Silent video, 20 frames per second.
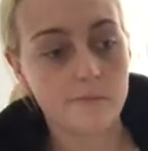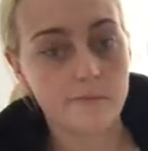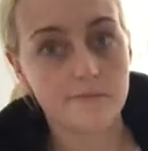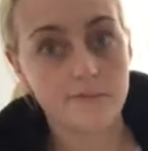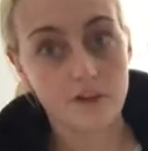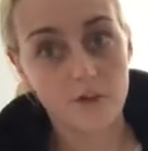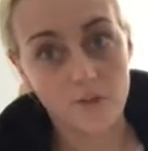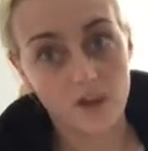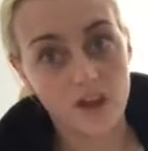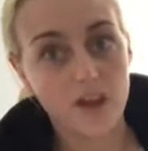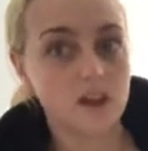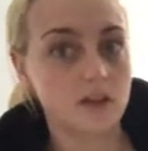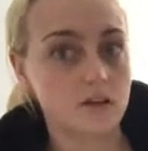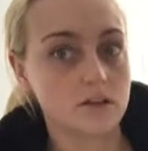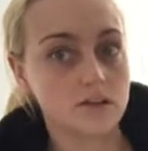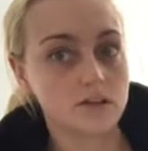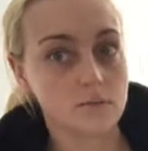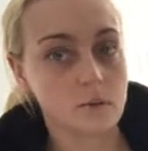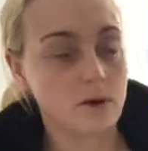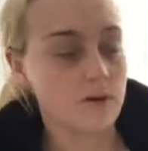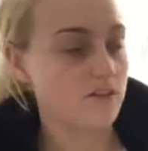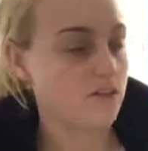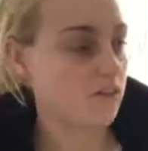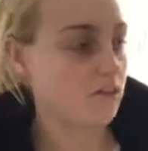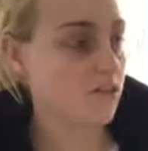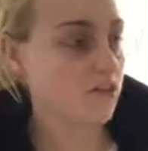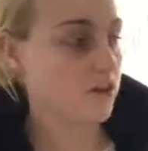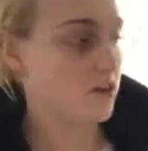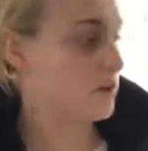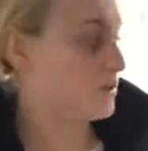for work tomorrow
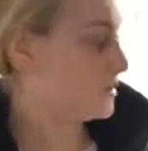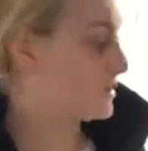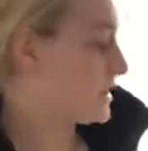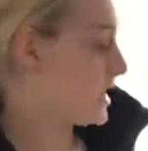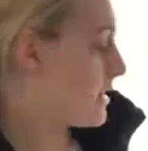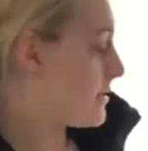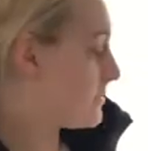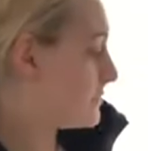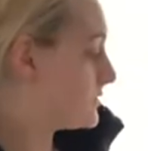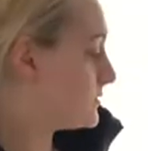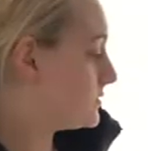and Thursday.